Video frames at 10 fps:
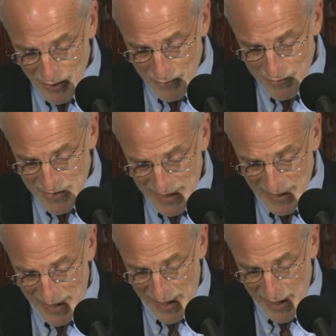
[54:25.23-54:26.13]
of Dick
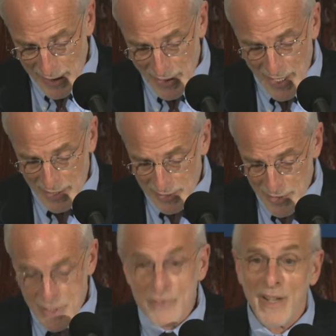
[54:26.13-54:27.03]
and Ann
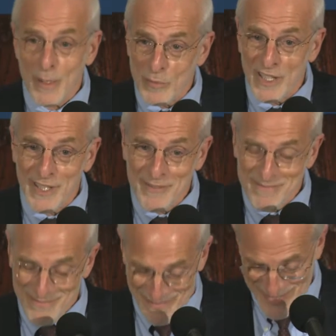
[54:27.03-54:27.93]
Hottelet's family,
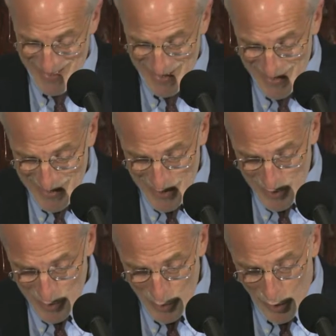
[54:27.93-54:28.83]

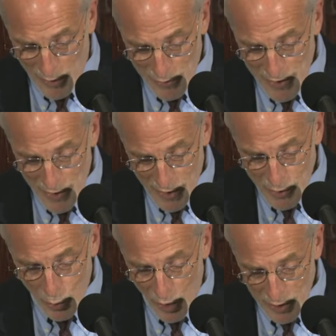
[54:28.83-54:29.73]
who offered their
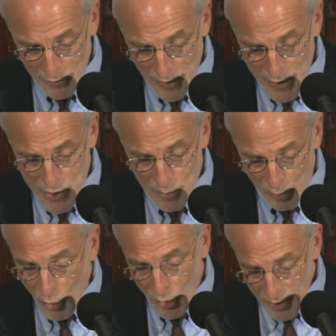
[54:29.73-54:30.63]
unqualified
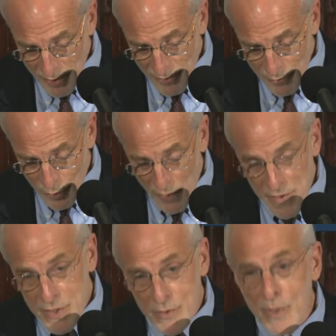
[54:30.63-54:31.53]
support for
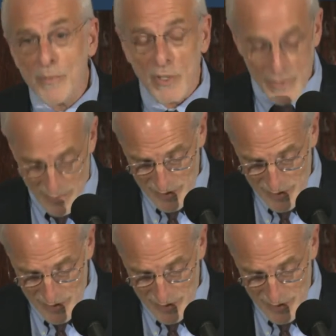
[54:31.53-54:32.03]
this tribute.